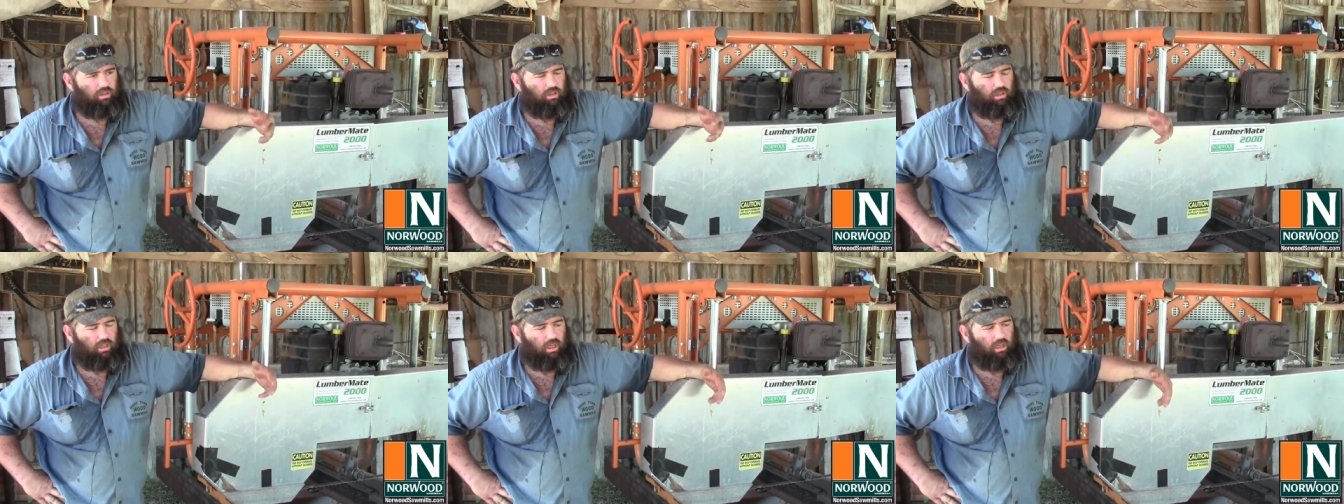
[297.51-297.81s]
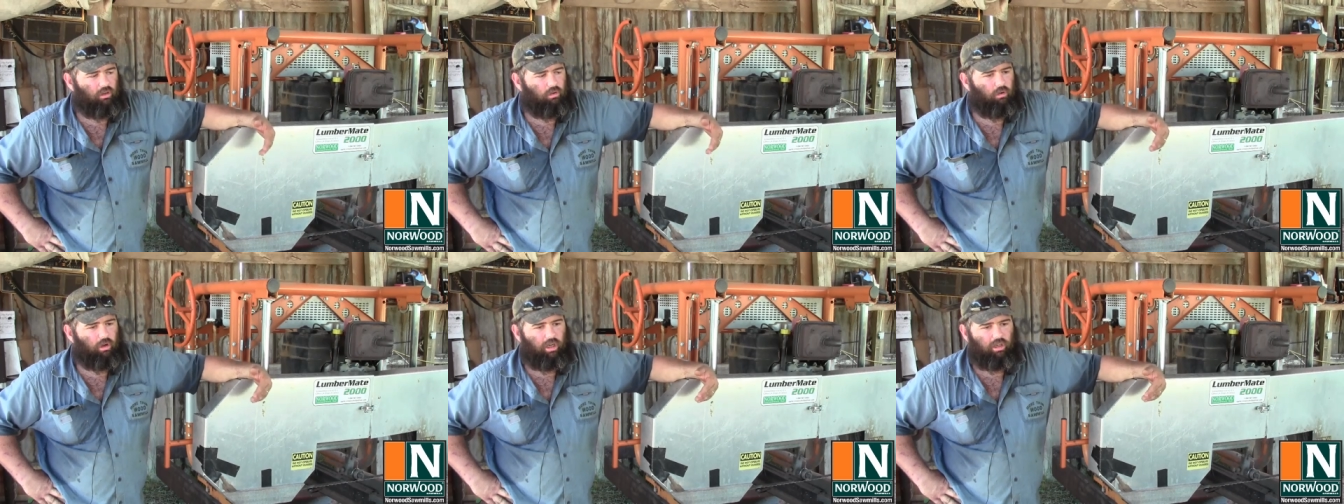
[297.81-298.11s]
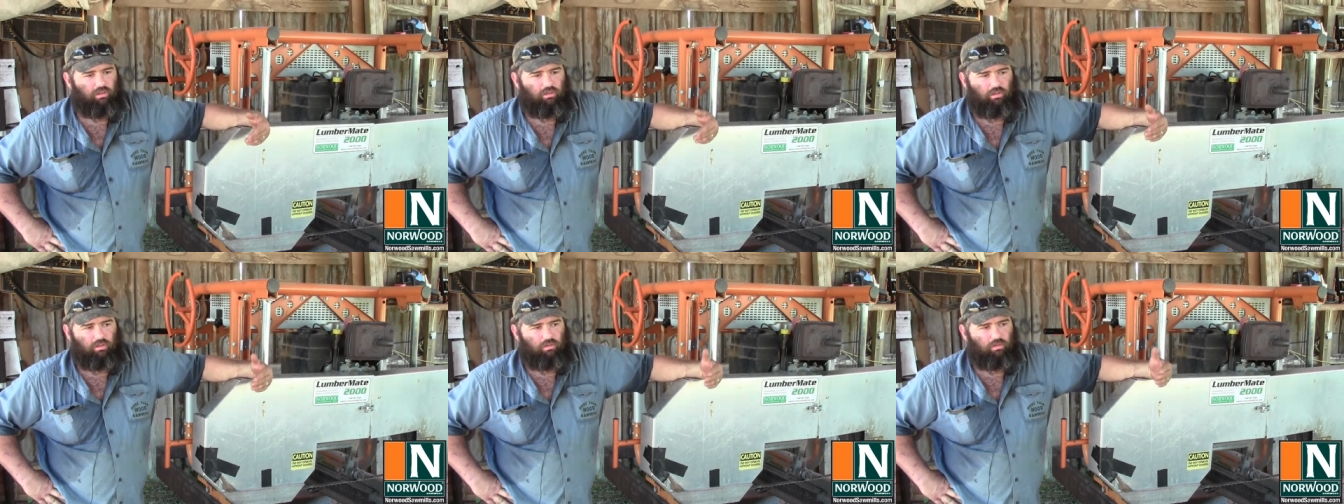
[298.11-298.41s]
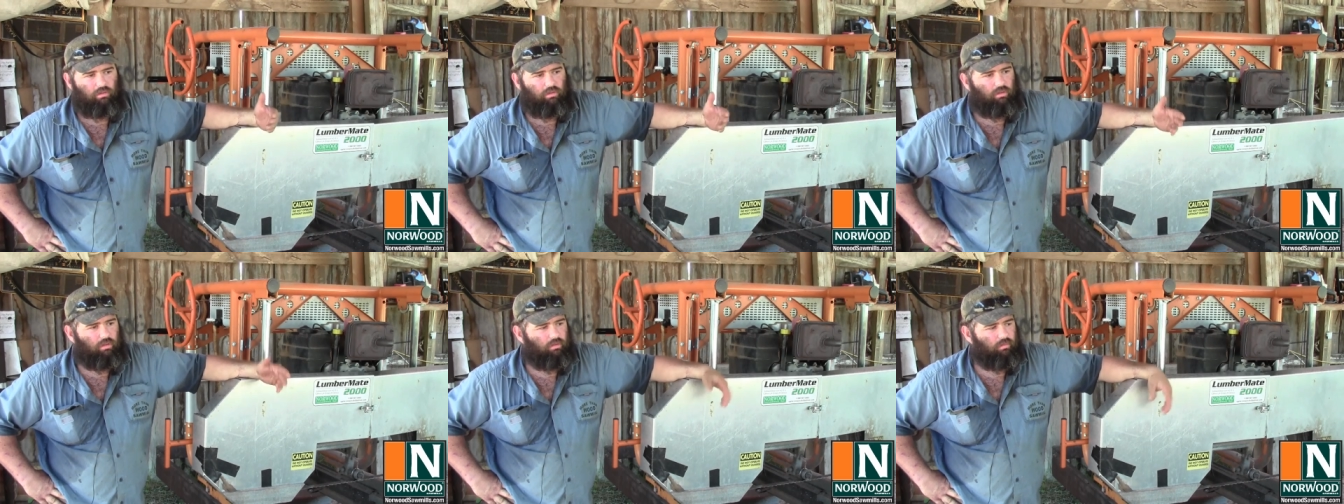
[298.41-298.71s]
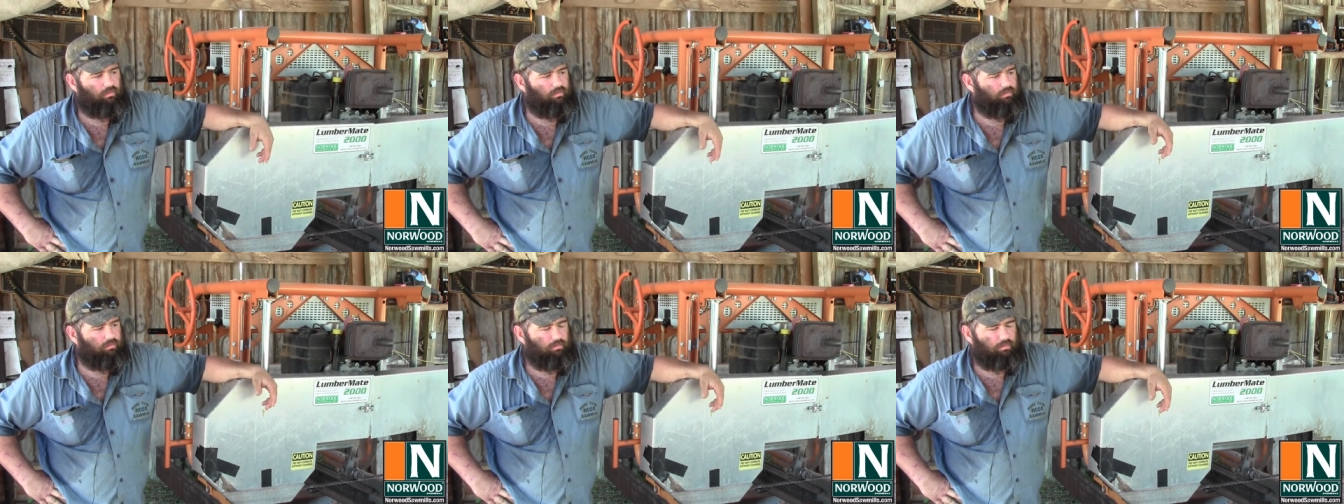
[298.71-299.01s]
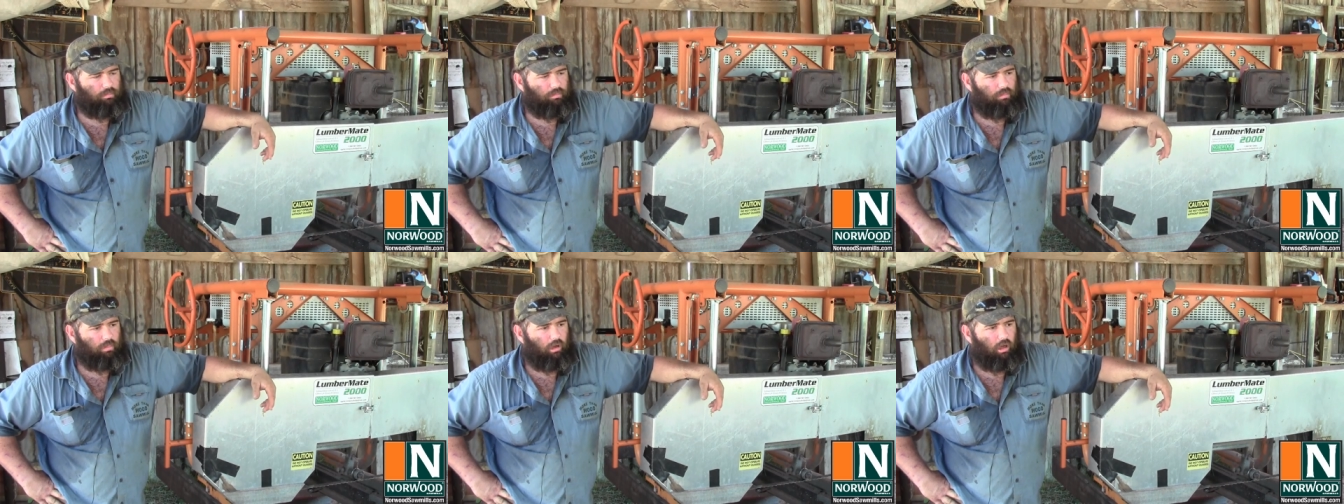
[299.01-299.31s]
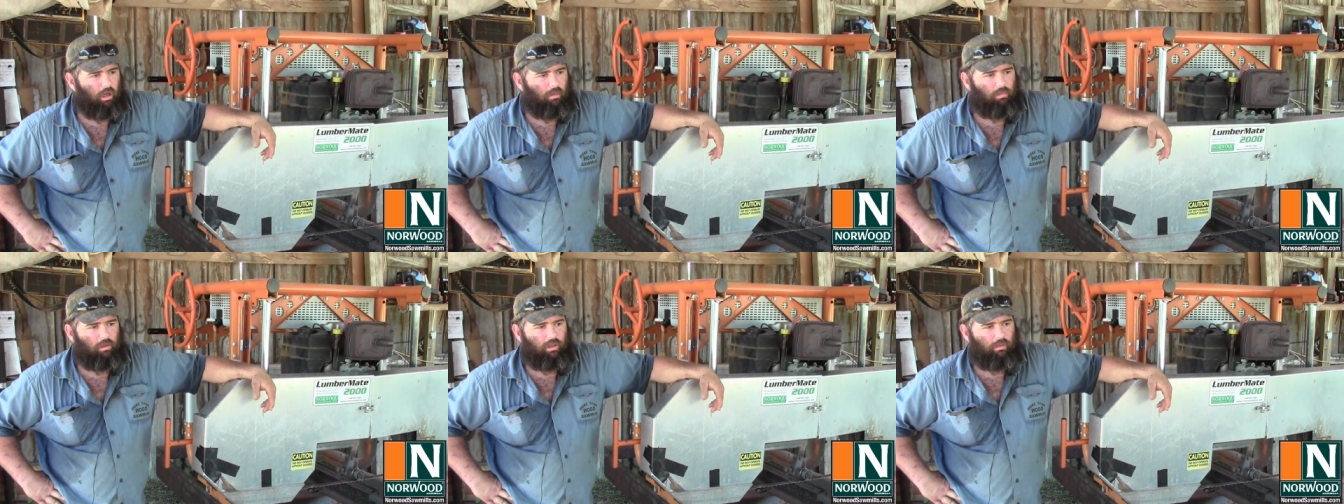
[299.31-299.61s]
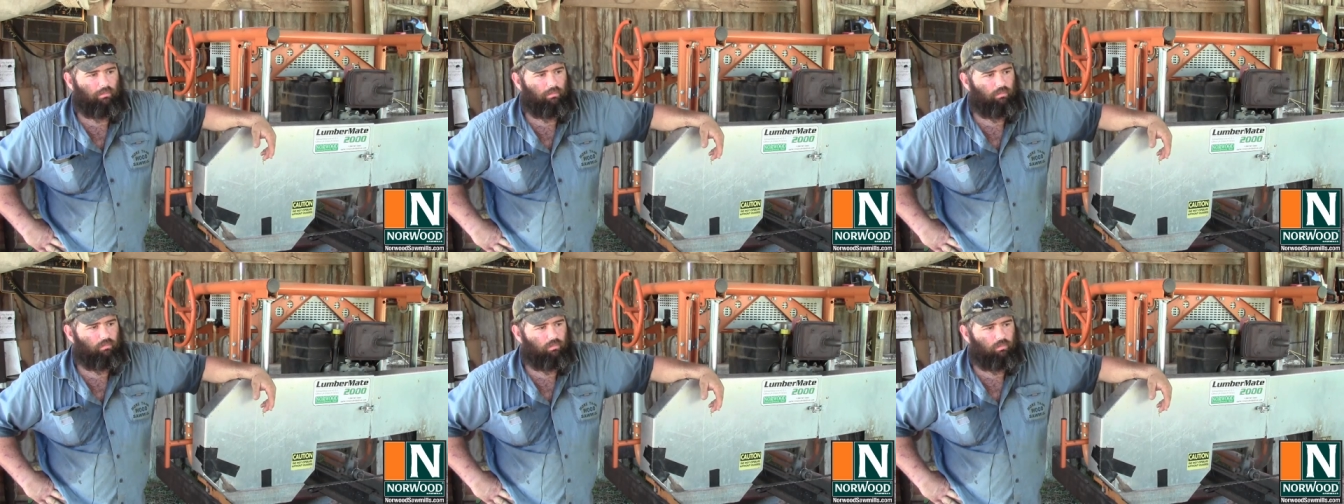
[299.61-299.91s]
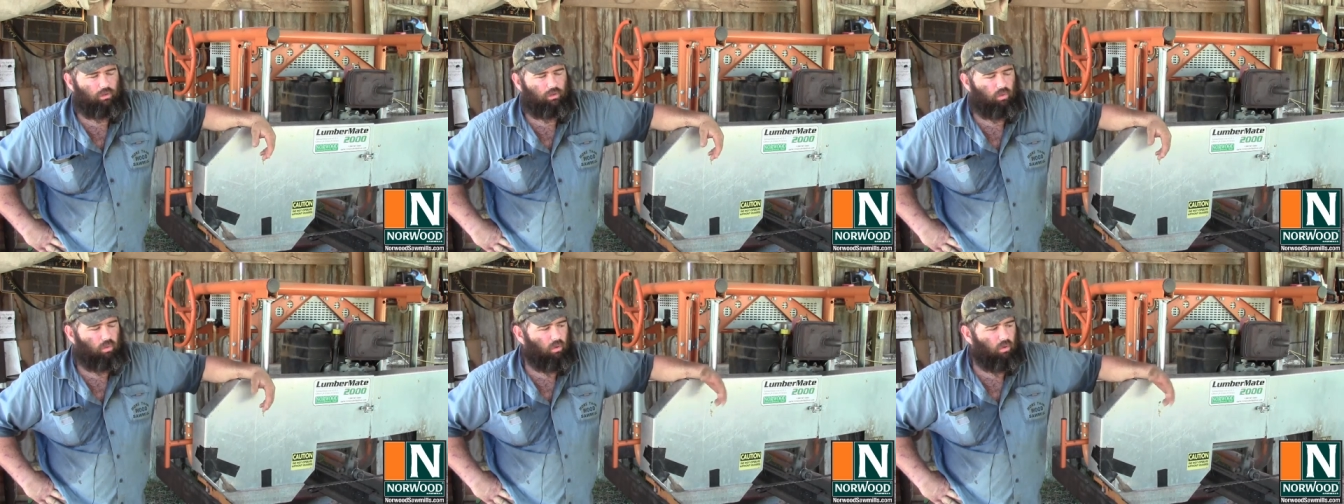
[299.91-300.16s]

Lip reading: It just increases probably